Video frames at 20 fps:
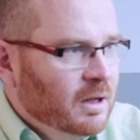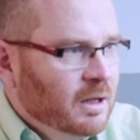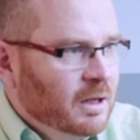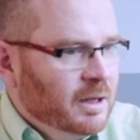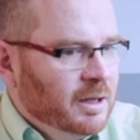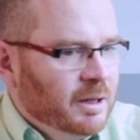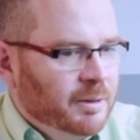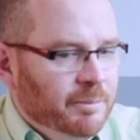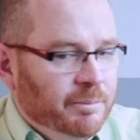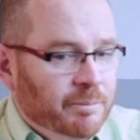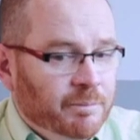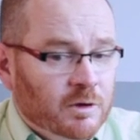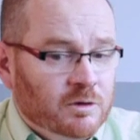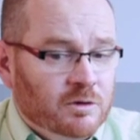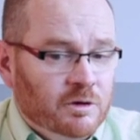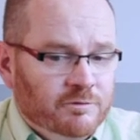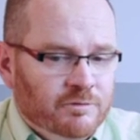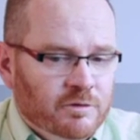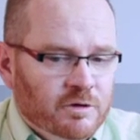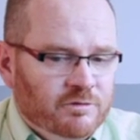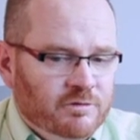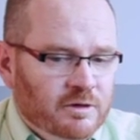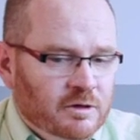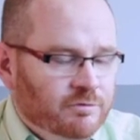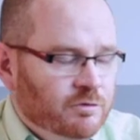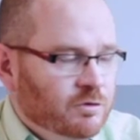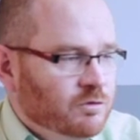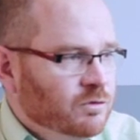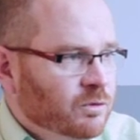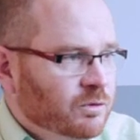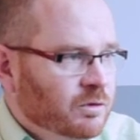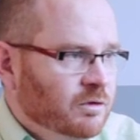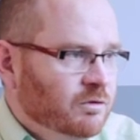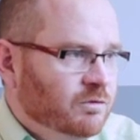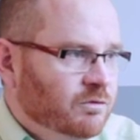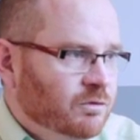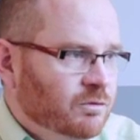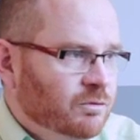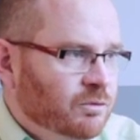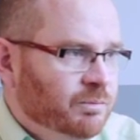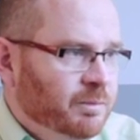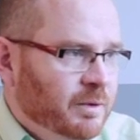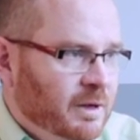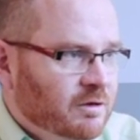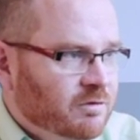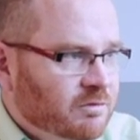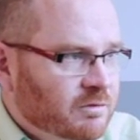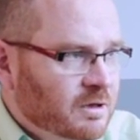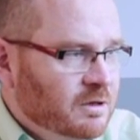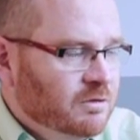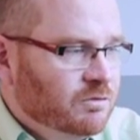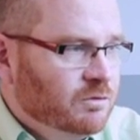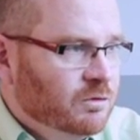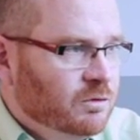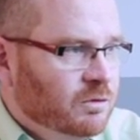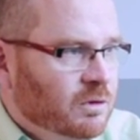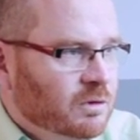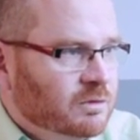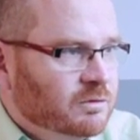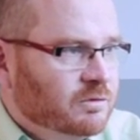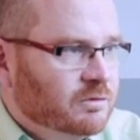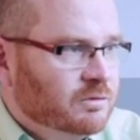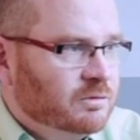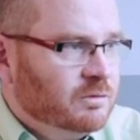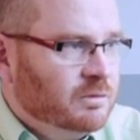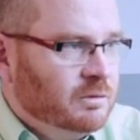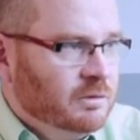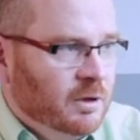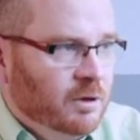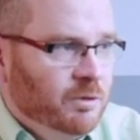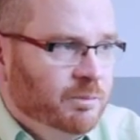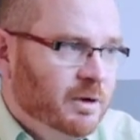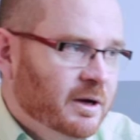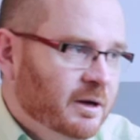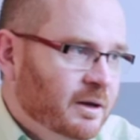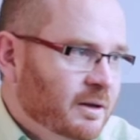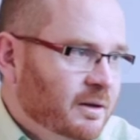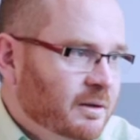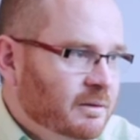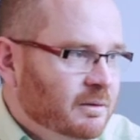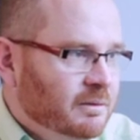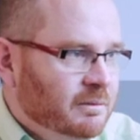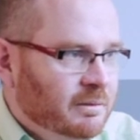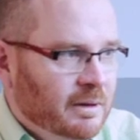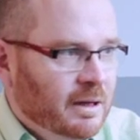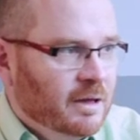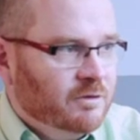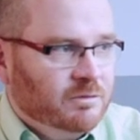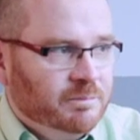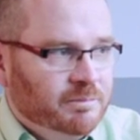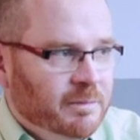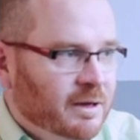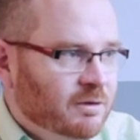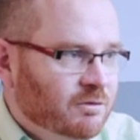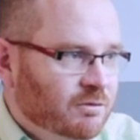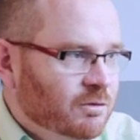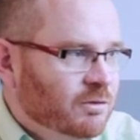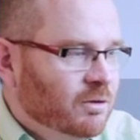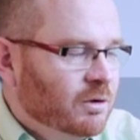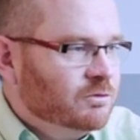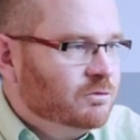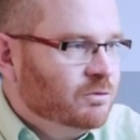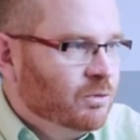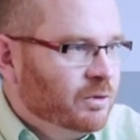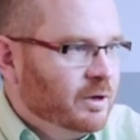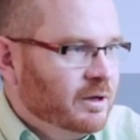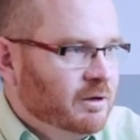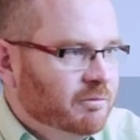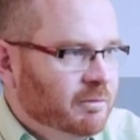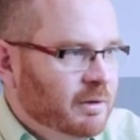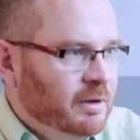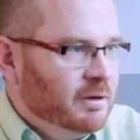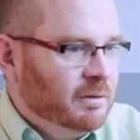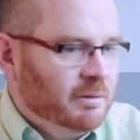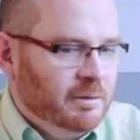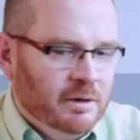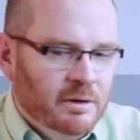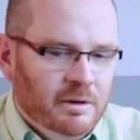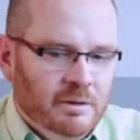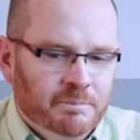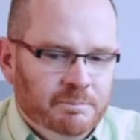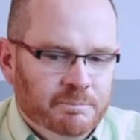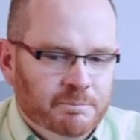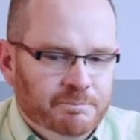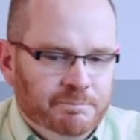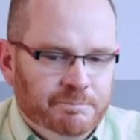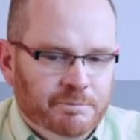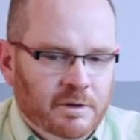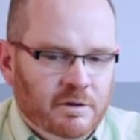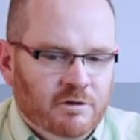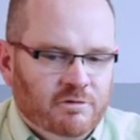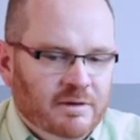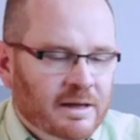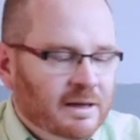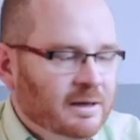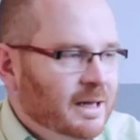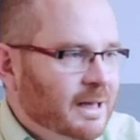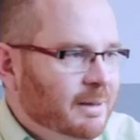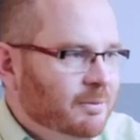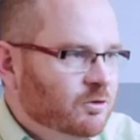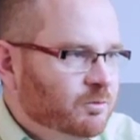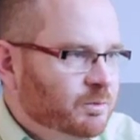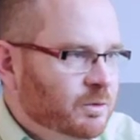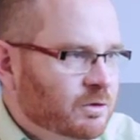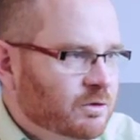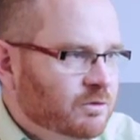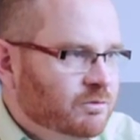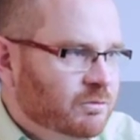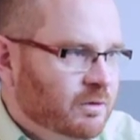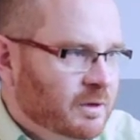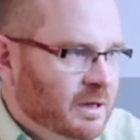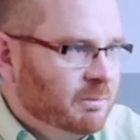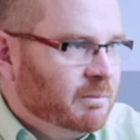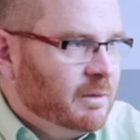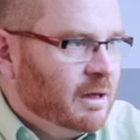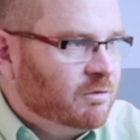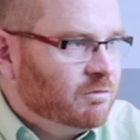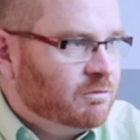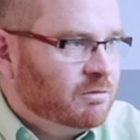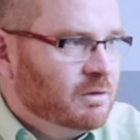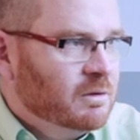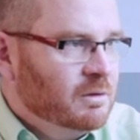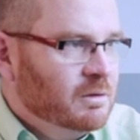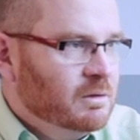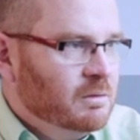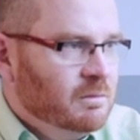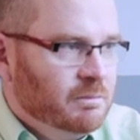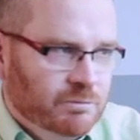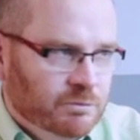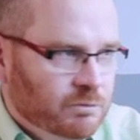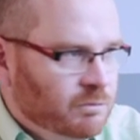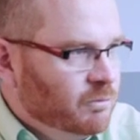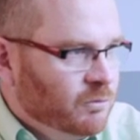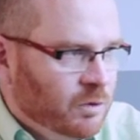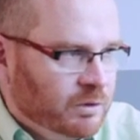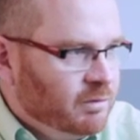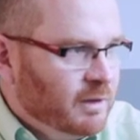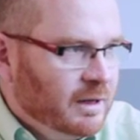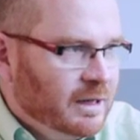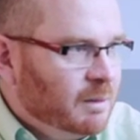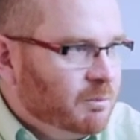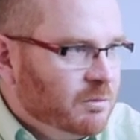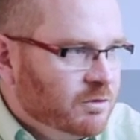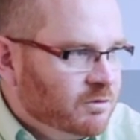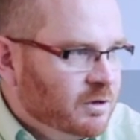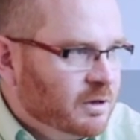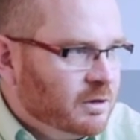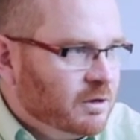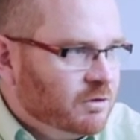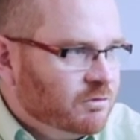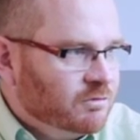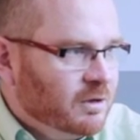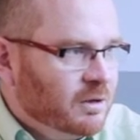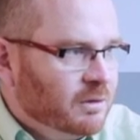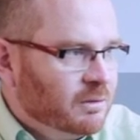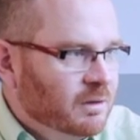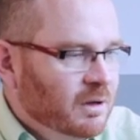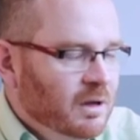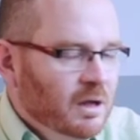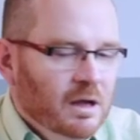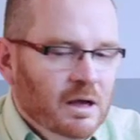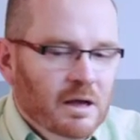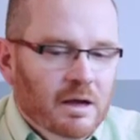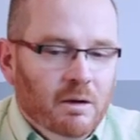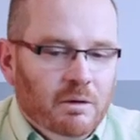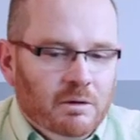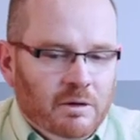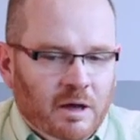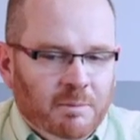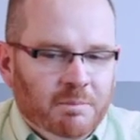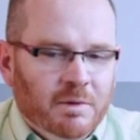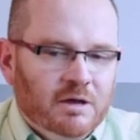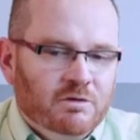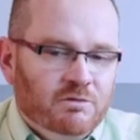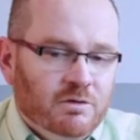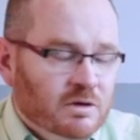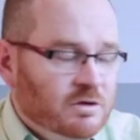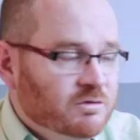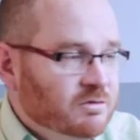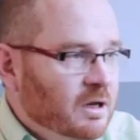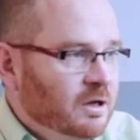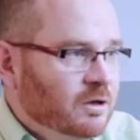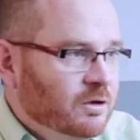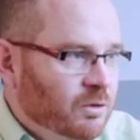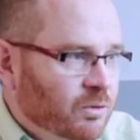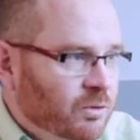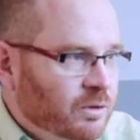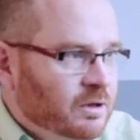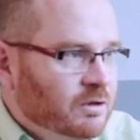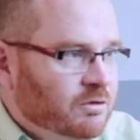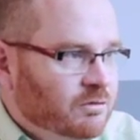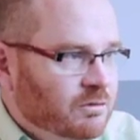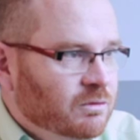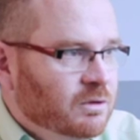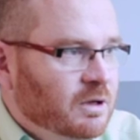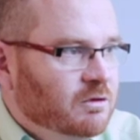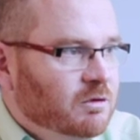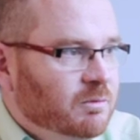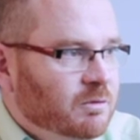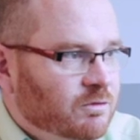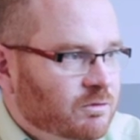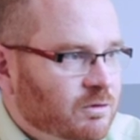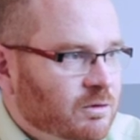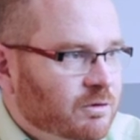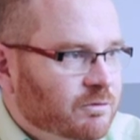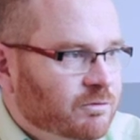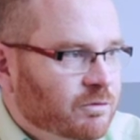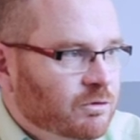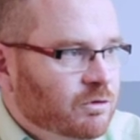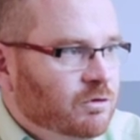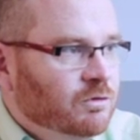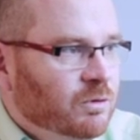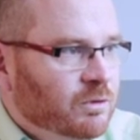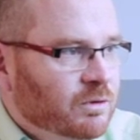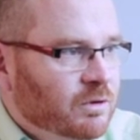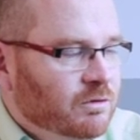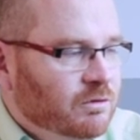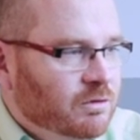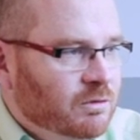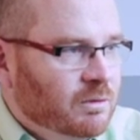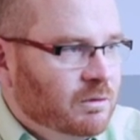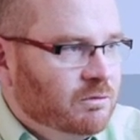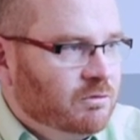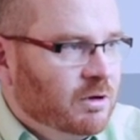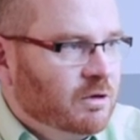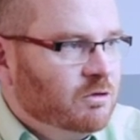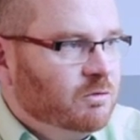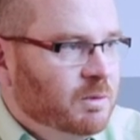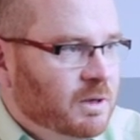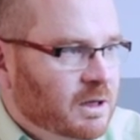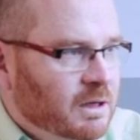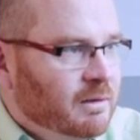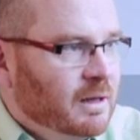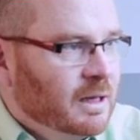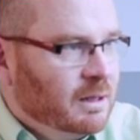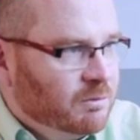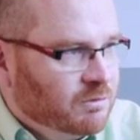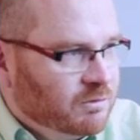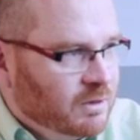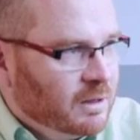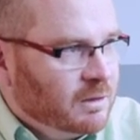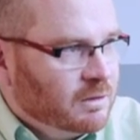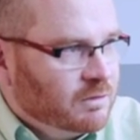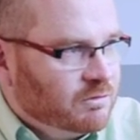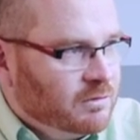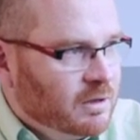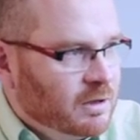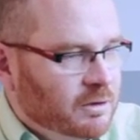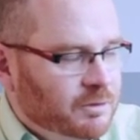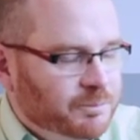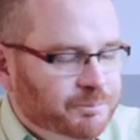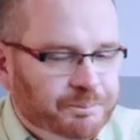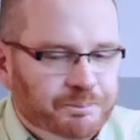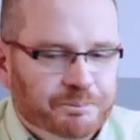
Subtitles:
But conversely, if you're talking to PhDs, you can't, yo buddy, how's it mate, you can't talk in a slang language because to them that's not their language either. So going back to understanding your audience, you need to be sure of who you're talking to and try and speak in the language they understand.